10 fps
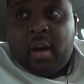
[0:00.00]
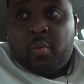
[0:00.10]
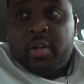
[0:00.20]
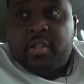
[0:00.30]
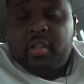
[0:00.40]

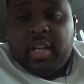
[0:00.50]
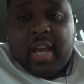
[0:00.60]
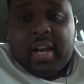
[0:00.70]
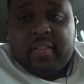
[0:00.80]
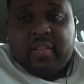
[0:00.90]
originally
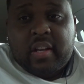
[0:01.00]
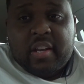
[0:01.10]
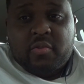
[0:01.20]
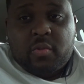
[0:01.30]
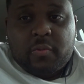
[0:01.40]
had it
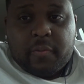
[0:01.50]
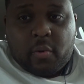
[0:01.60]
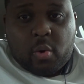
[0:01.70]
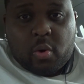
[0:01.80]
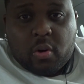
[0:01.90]
scheduled
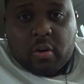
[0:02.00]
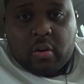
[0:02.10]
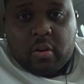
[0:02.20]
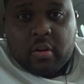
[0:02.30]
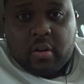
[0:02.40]

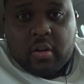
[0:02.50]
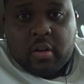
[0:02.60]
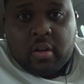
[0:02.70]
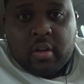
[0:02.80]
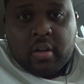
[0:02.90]
for
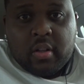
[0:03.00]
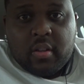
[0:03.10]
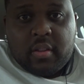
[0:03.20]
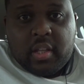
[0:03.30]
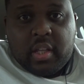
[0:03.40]

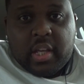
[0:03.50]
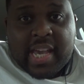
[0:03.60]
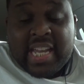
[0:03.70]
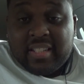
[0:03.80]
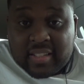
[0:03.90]
the
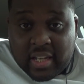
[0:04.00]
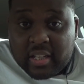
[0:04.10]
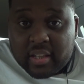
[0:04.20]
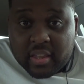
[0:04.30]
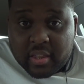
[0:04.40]

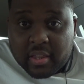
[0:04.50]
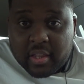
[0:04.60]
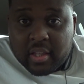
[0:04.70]
18th,